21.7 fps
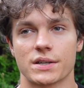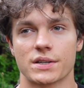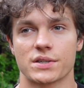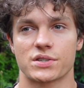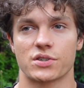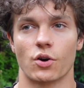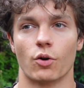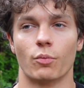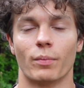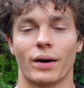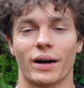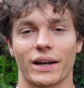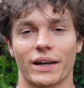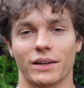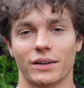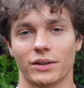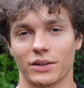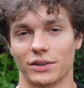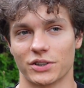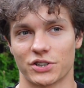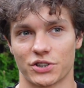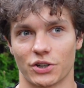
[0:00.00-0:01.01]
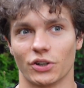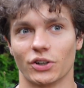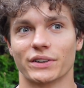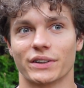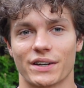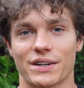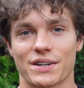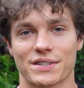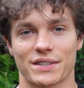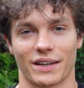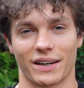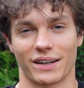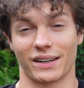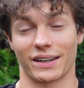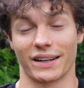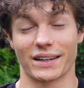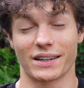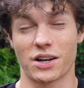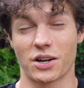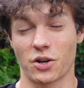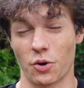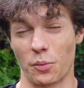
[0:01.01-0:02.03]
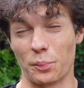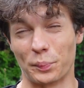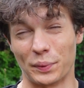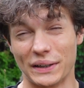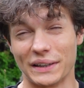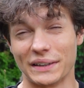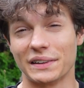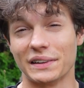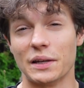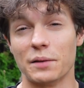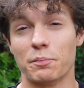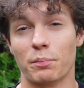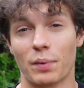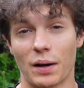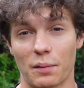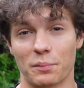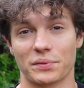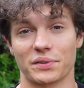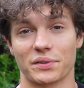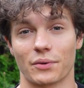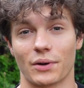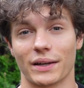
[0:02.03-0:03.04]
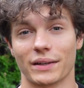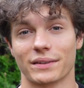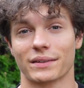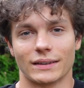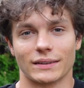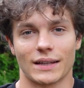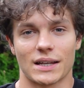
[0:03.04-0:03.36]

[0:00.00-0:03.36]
so my shoulders are like completely pumped, right?